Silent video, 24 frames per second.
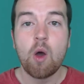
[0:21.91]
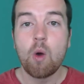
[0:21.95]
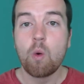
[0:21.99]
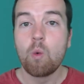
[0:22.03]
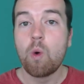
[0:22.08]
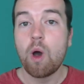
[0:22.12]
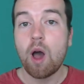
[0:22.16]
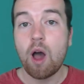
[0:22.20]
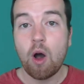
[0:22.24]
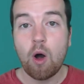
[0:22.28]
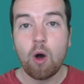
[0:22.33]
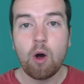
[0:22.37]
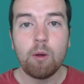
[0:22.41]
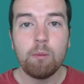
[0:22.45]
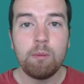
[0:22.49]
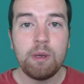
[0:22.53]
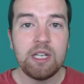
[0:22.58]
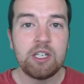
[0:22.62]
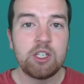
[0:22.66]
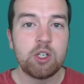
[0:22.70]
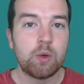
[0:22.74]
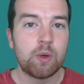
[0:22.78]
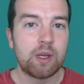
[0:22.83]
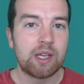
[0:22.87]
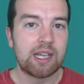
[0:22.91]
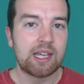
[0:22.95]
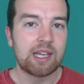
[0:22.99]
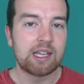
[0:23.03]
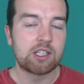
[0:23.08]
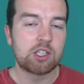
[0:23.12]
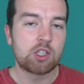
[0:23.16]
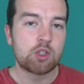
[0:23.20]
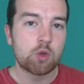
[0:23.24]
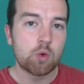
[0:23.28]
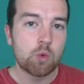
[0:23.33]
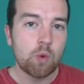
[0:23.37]
What I'll be doing
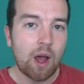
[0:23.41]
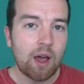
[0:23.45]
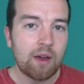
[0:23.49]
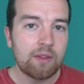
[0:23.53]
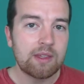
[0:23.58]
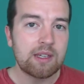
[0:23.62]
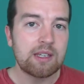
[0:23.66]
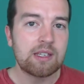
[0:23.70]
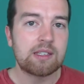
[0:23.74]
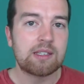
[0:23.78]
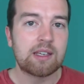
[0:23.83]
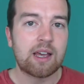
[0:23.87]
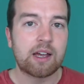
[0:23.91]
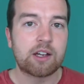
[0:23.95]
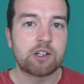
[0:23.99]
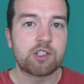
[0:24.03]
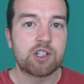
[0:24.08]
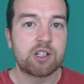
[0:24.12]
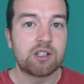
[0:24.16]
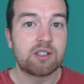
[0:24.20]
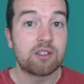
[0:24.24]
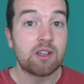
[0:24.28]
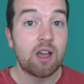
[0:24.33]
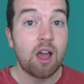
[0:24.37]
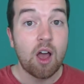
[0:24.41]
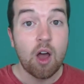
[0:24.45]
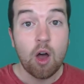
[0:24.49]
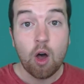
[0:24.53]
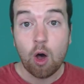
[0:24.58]
is throughout these sections,